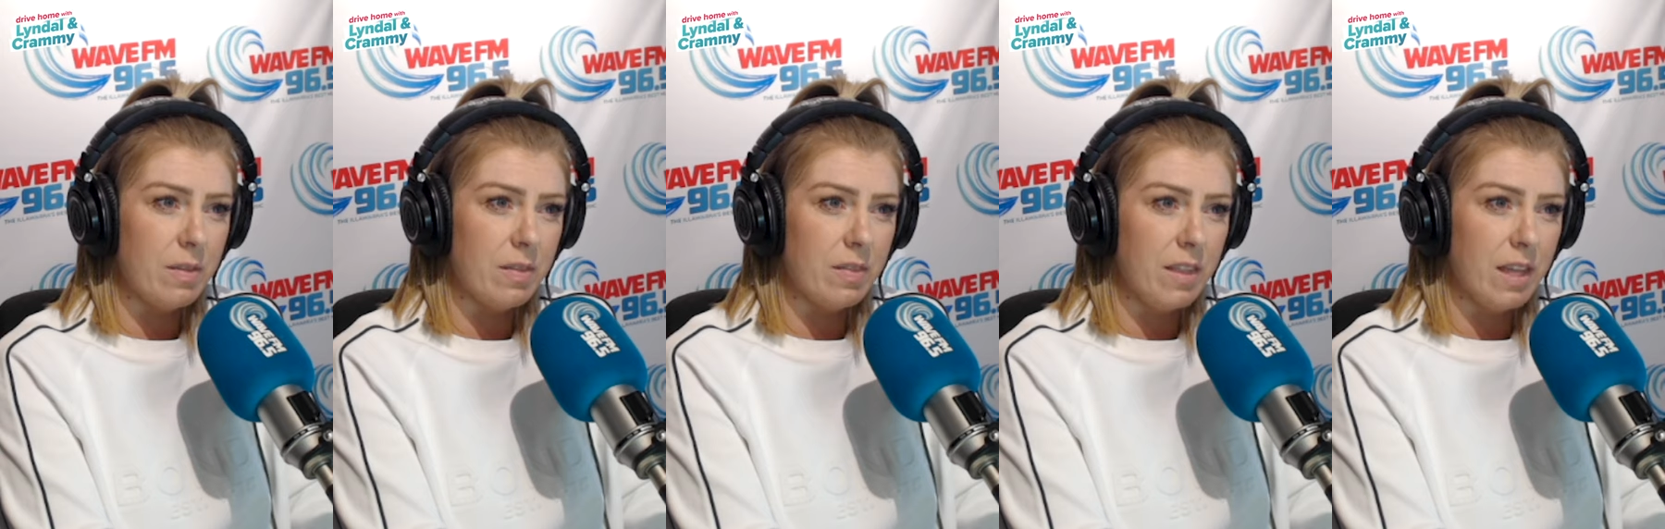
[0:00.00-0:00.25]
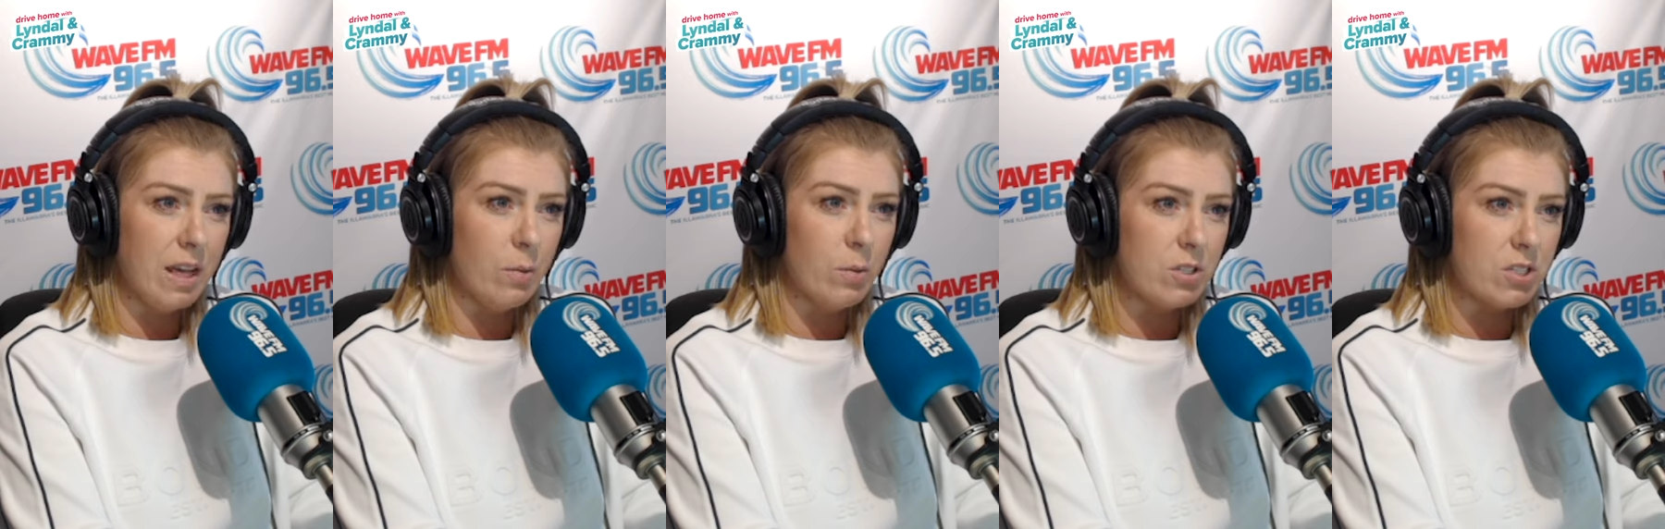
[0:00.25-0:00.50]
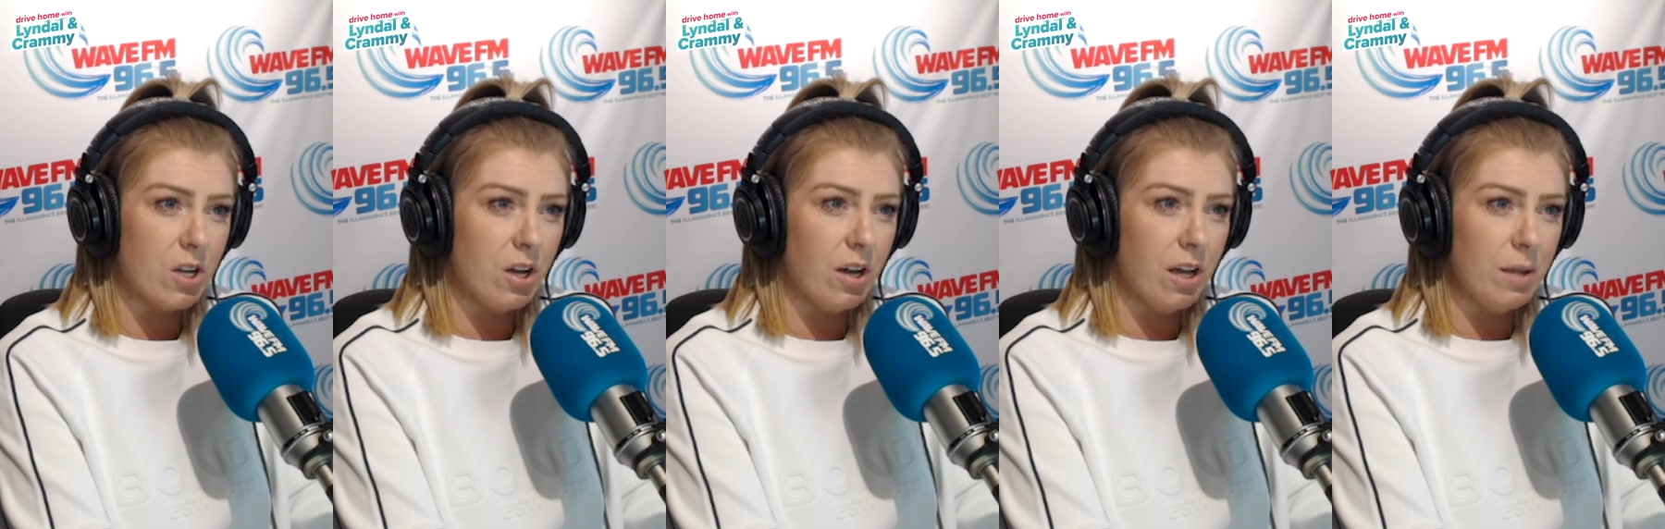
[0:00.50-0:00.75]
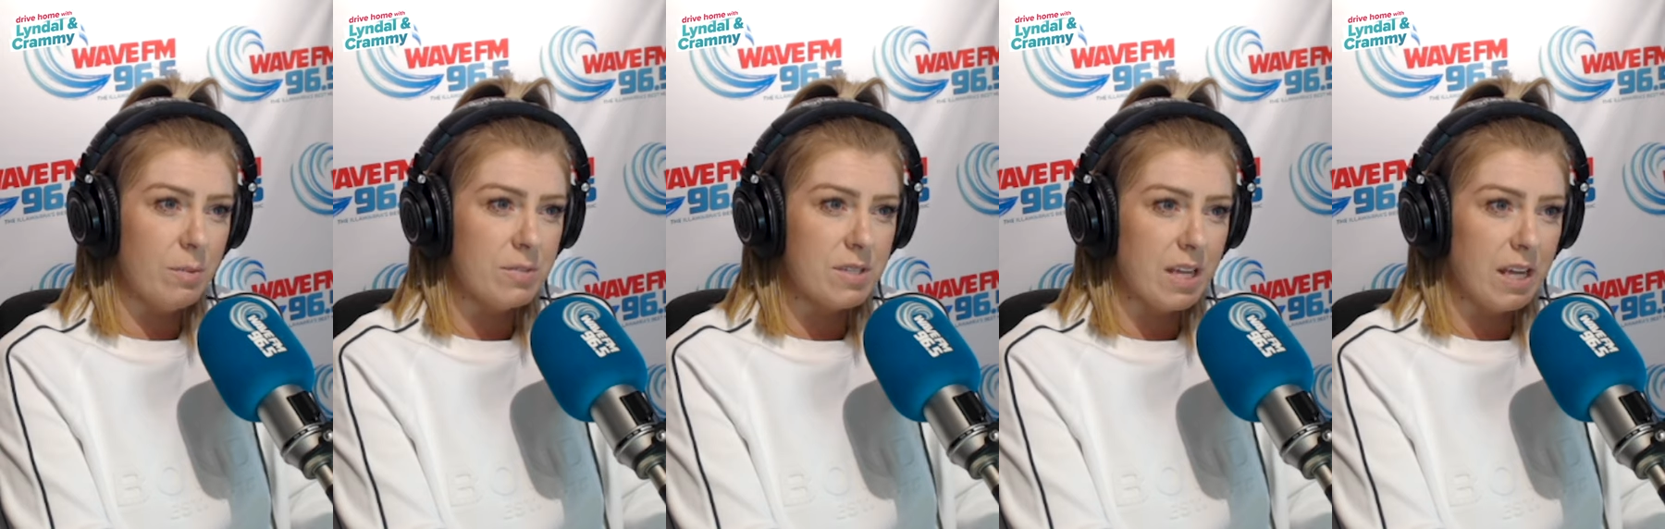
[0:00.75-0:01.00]
there were
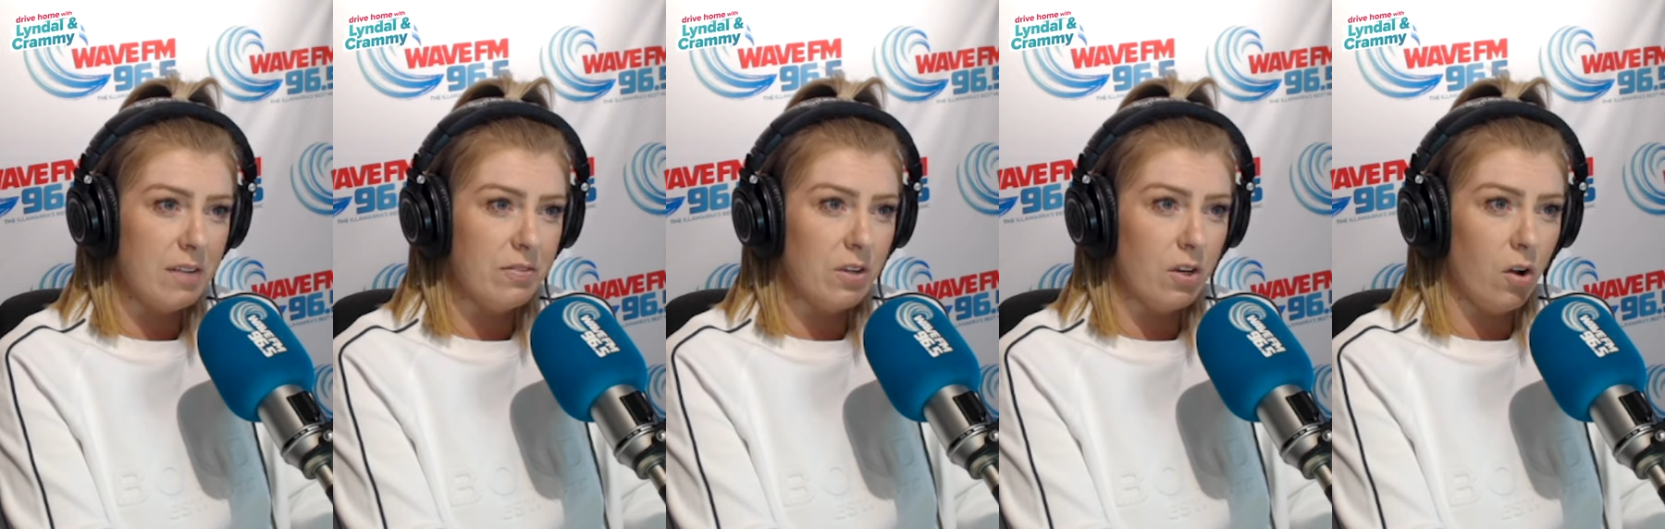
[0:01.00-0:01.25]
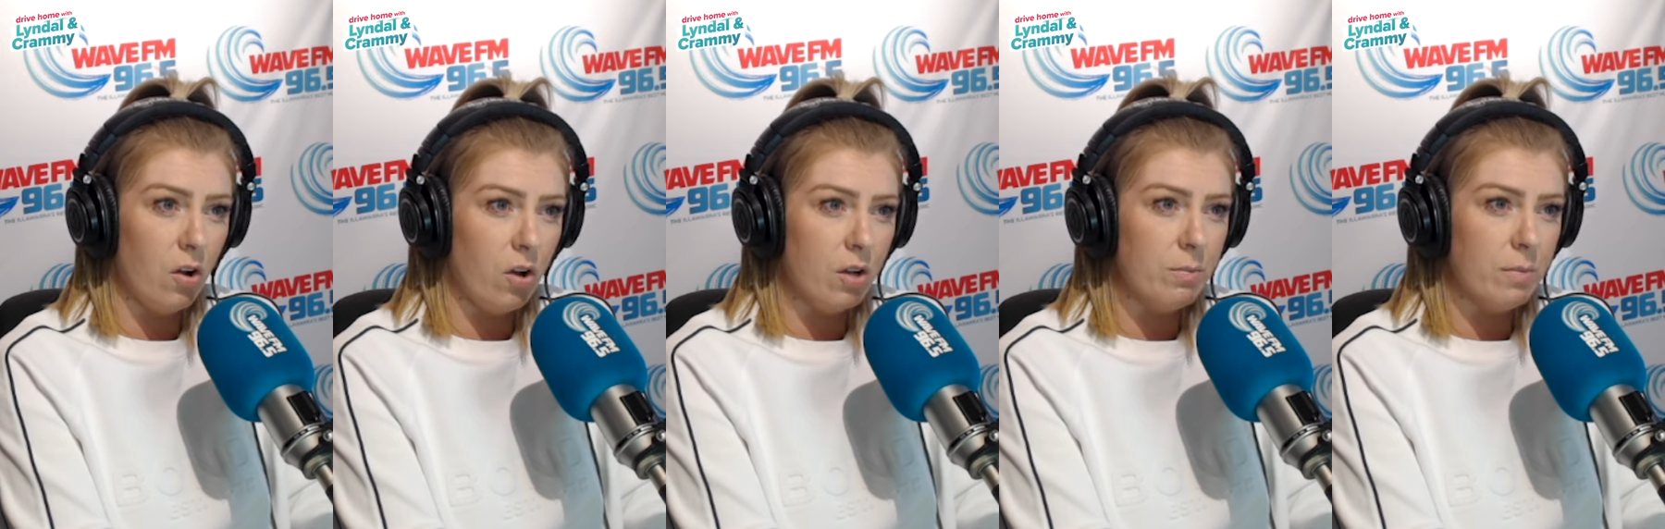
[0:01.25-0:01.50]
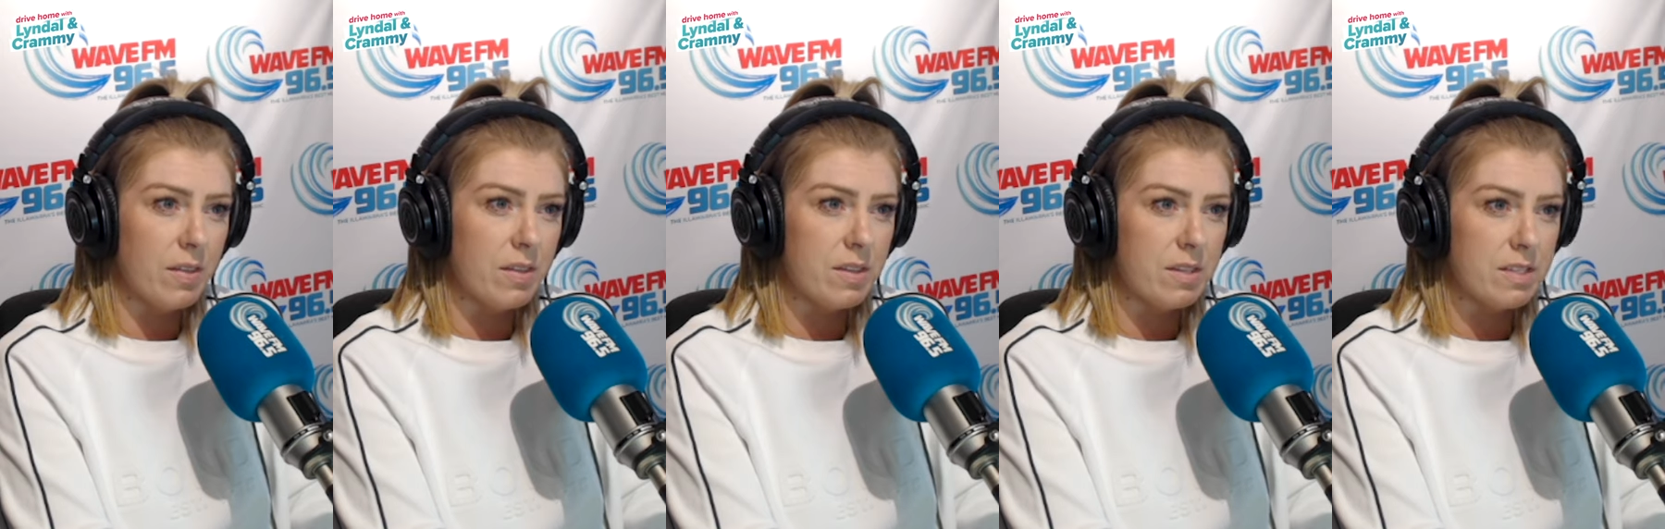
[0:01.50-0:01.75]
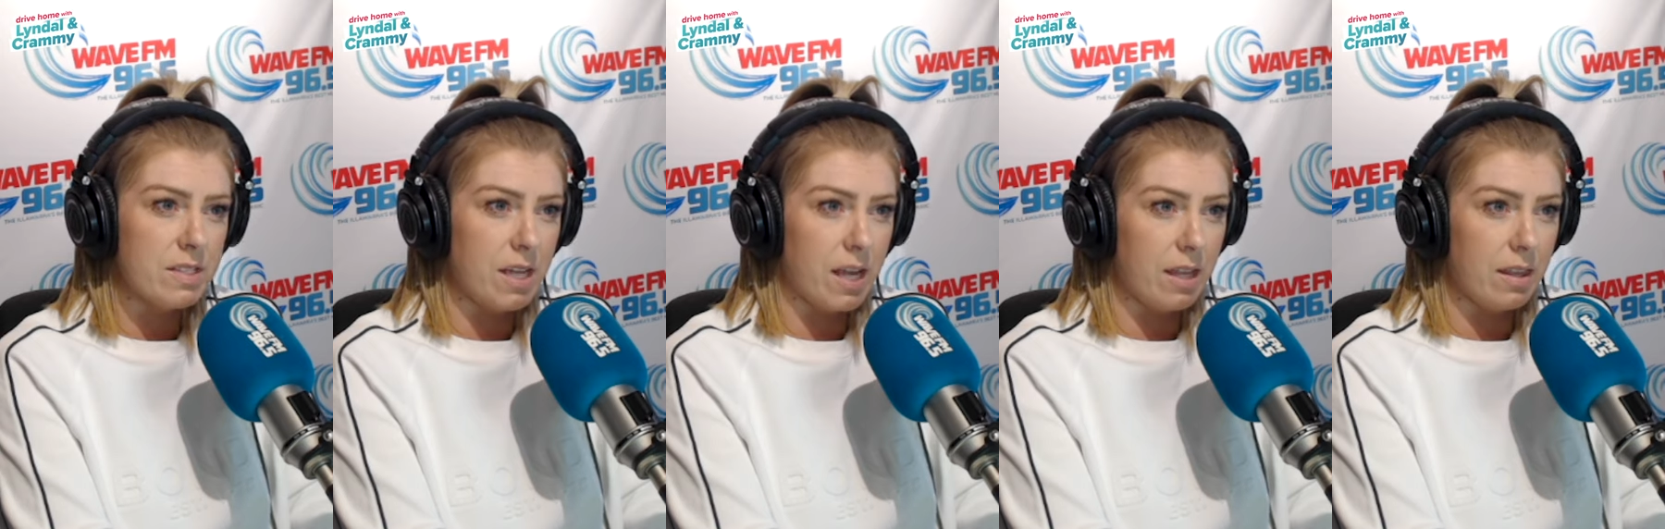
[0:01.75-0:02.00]
times even on Mother's
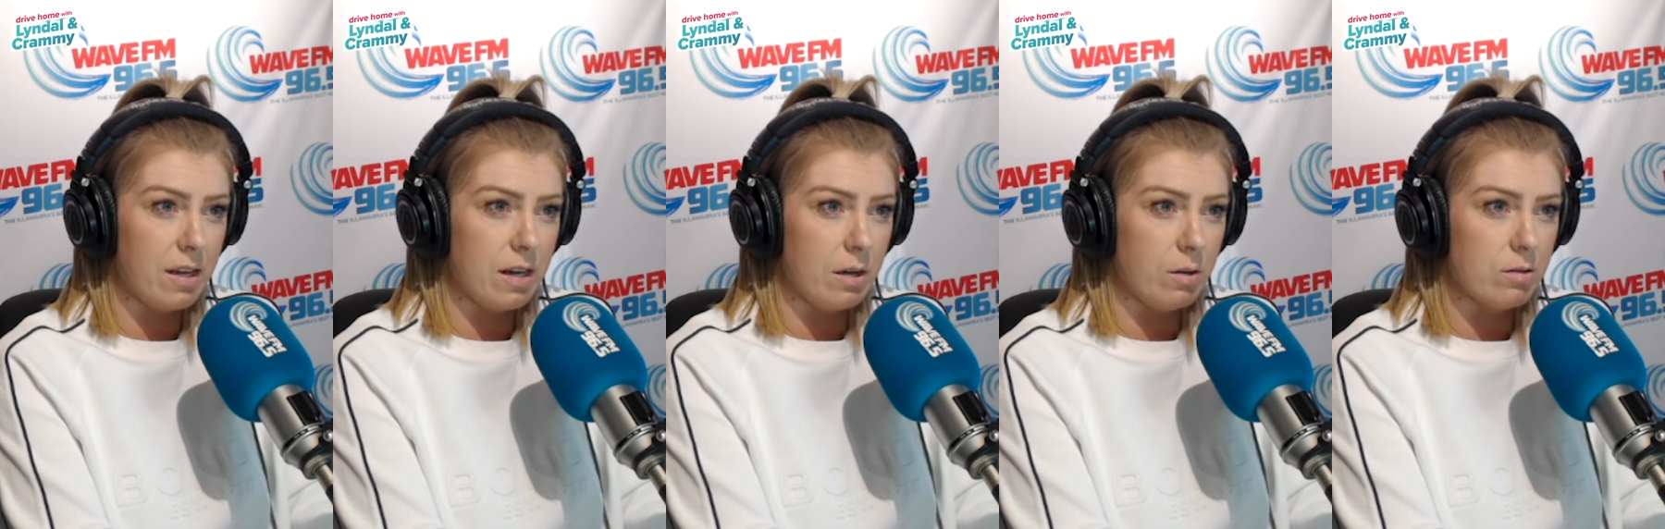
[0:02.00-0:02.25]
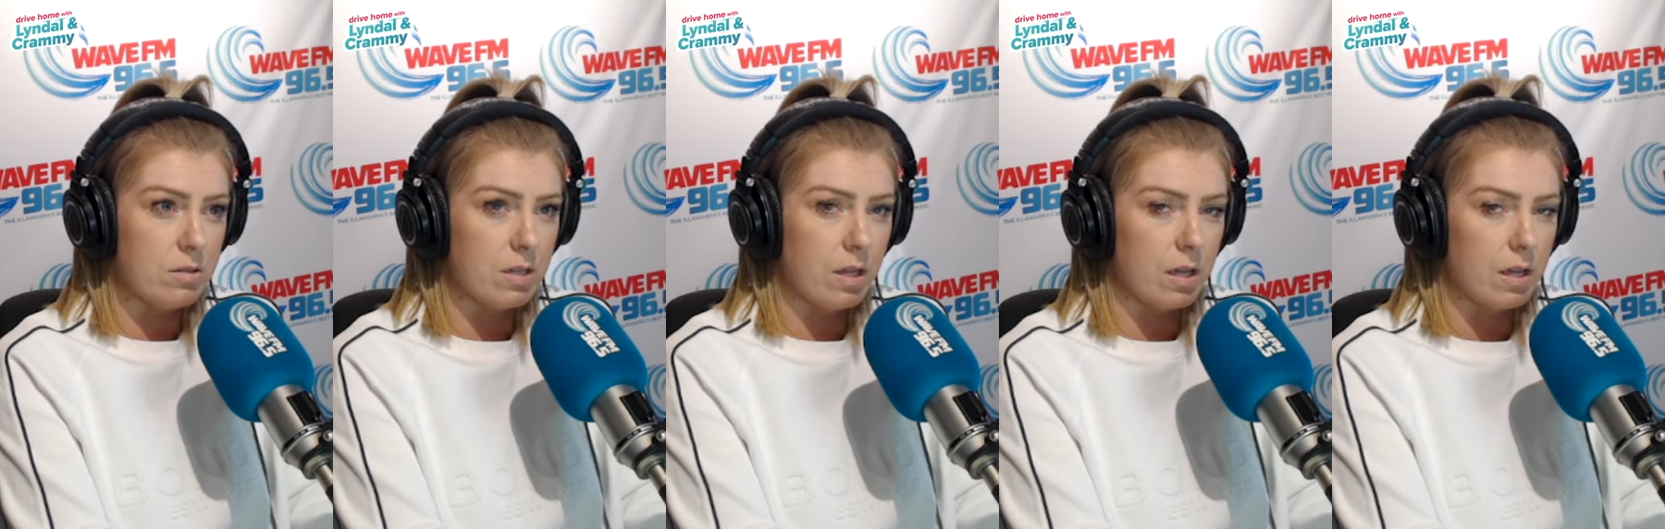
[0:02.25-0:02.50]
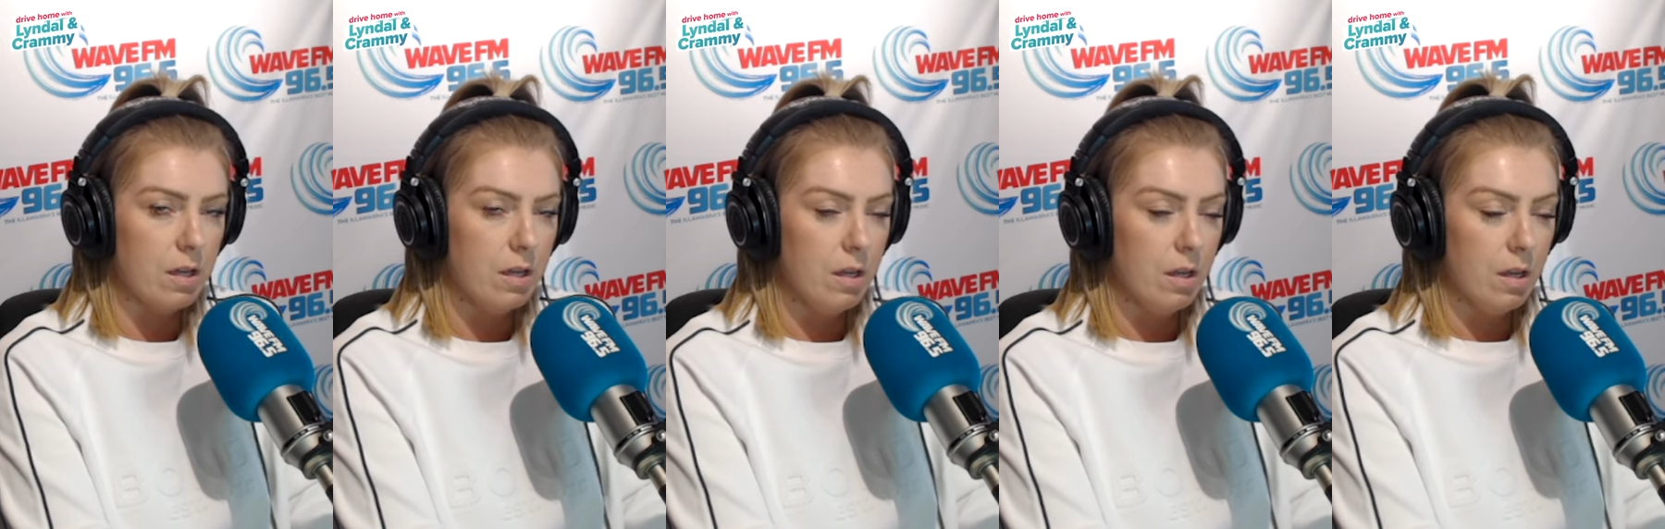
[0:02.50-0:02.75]
Day that I was like,